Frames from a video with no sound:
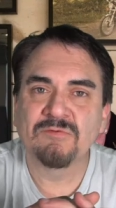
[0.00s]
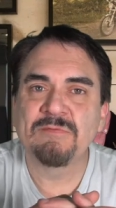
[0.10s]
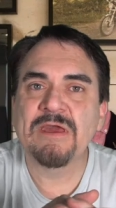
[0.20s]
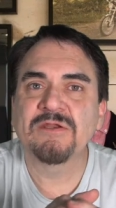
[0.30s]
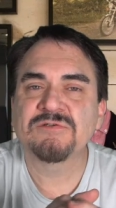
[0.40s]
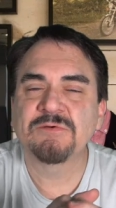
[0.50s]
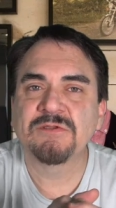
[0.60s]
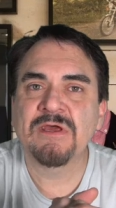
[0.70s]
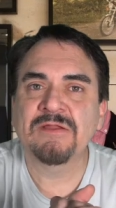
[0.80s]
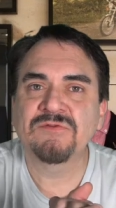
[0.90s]
the
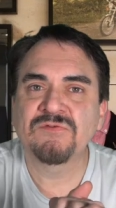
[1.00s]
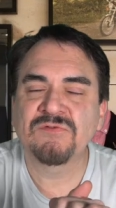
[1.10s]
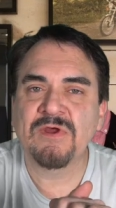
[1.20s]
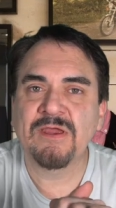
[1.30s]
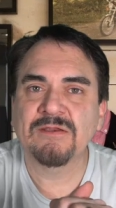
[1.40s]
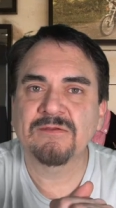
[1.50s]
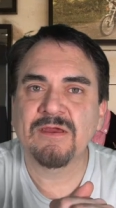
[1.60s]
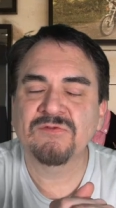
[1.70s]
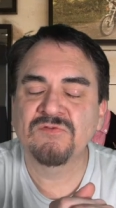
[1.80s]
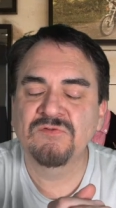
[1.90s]
management, not the site.
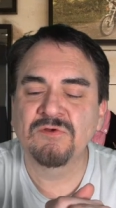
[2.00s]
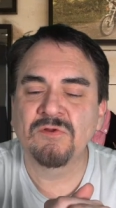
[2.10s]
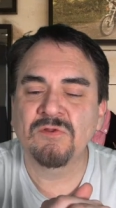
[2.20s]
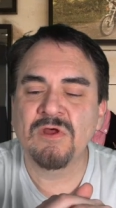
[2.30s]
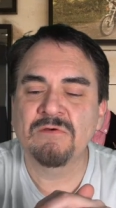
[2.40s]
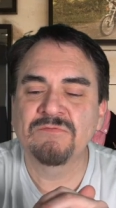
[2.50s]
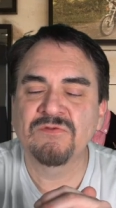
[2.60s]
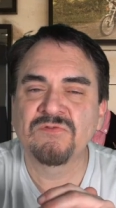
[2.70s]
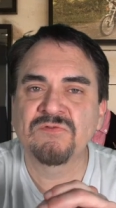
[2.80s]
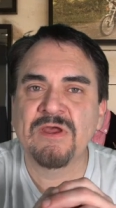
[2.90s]
I still love
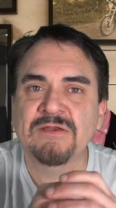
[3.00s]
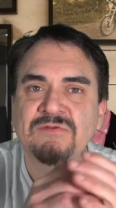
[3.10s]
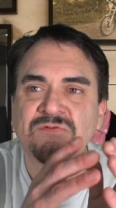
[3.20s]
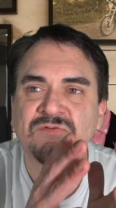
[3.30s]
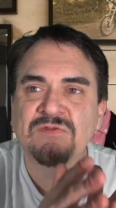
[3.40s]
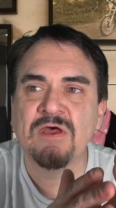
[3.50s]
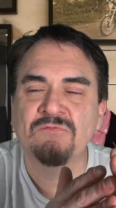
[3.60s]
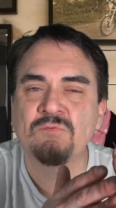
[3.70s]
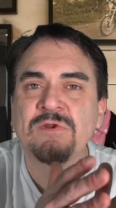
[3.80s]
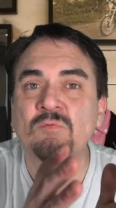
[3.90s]
the site
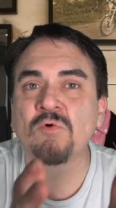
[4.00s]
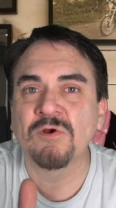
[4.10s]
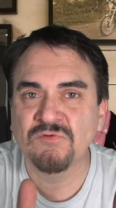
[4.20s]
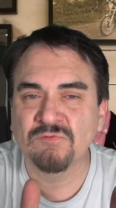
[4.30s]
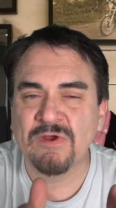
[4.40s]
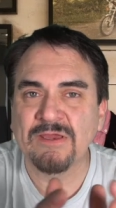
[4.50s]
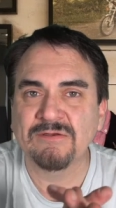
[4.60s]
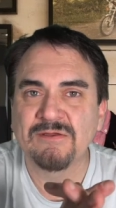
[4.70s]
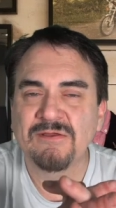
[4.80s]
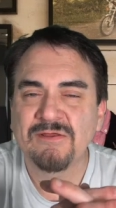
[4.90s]
itself when it works
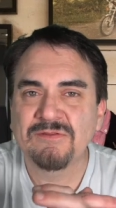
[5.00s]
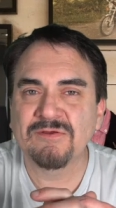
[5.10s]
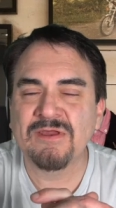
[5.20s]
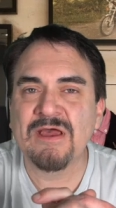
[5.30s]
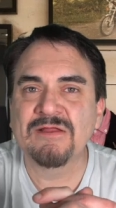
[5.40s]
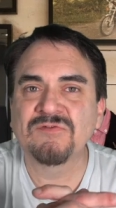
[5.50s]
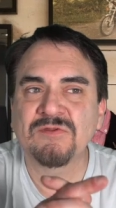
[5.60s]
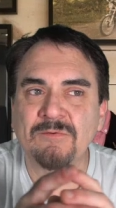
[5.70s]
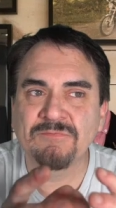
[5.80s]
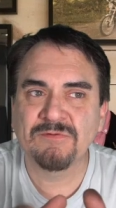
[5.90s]
right. The
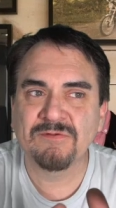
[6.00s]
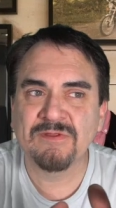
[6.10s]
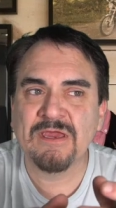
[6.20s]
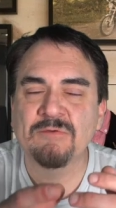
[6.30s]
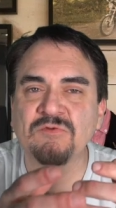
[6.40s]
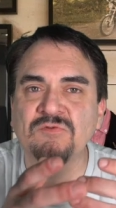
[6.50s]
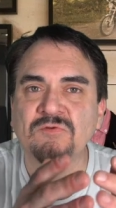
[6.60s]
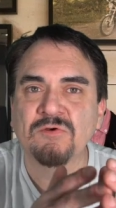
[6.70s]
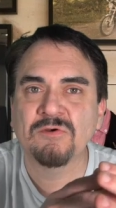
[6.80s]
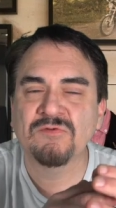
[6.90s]
concept, the
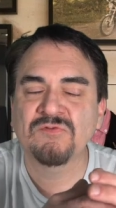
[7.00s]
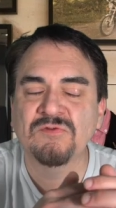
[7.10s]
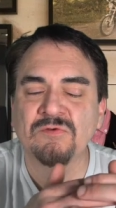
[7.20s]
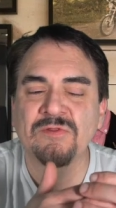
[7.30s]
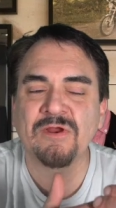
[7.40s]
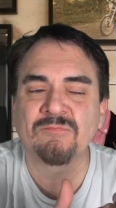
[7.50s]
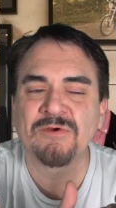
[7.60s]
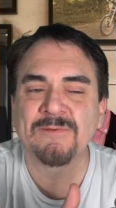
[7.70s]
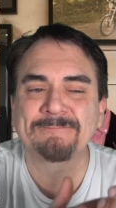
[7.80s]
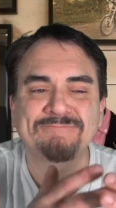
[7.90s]
atmosphere is still there,
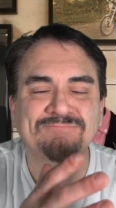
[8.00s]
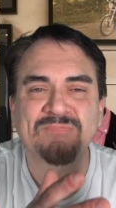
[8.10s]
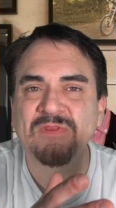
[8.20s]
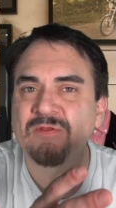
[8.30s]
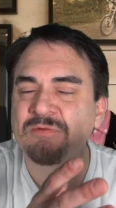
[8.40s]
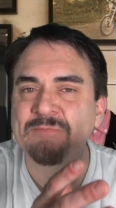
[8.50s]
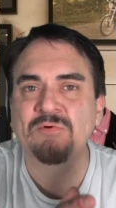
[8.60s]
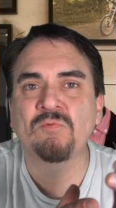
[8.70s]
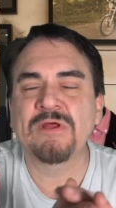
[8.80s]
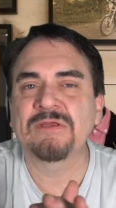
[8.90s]
but the
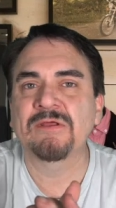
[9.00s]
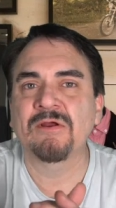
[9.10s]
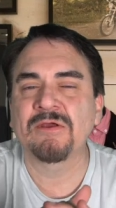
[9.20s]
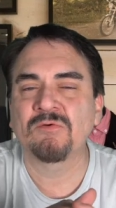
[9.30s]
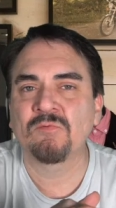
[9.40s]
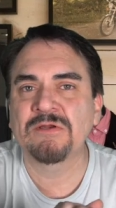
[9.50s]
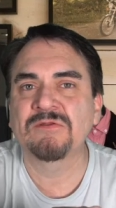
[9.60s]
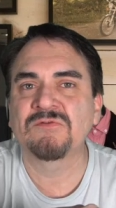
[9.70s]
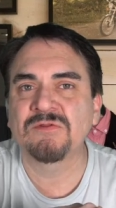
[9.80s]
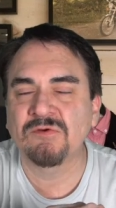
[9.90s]
people running it are going to run
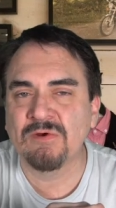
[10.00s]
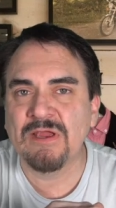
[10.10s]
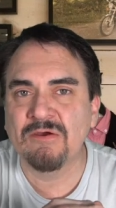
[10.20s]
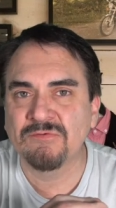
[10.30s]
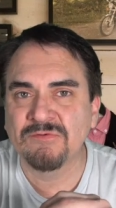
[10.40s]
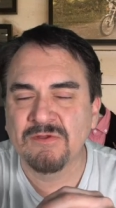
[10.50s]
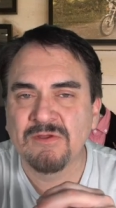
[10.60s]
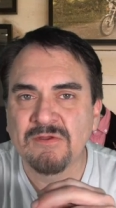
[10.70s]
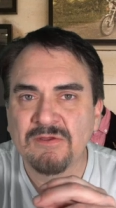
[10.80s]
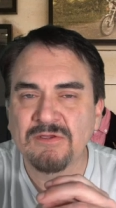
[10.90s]
it into the ground
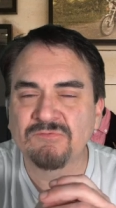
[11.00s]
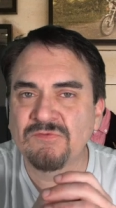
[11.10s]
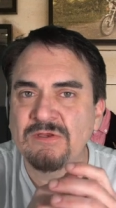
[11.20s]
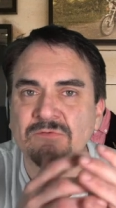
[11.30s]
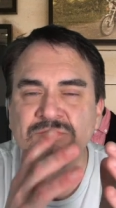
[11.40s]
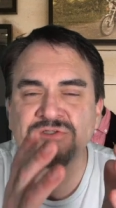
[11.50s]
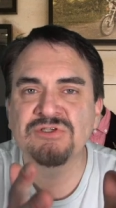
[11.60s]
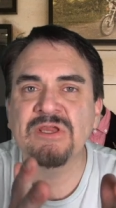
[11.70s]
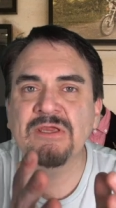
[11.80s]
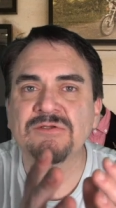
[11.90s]
if they don't
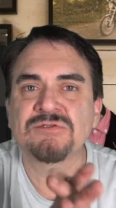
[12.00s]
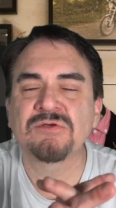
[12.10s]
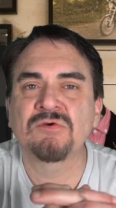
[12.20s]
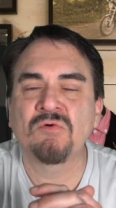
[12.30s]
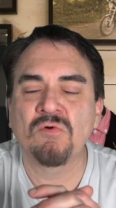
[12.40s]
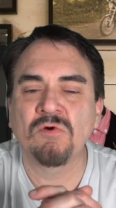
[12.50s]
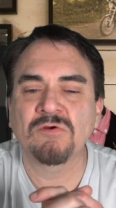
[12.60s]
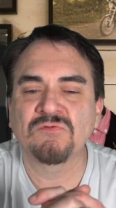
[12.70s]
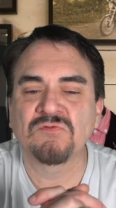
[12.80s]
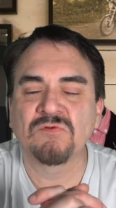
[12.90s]
change the
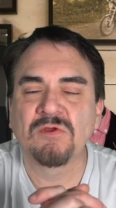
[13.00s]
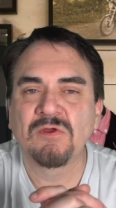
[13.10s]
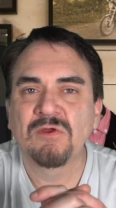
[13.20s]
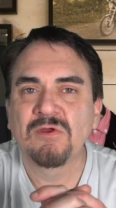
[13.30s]
course.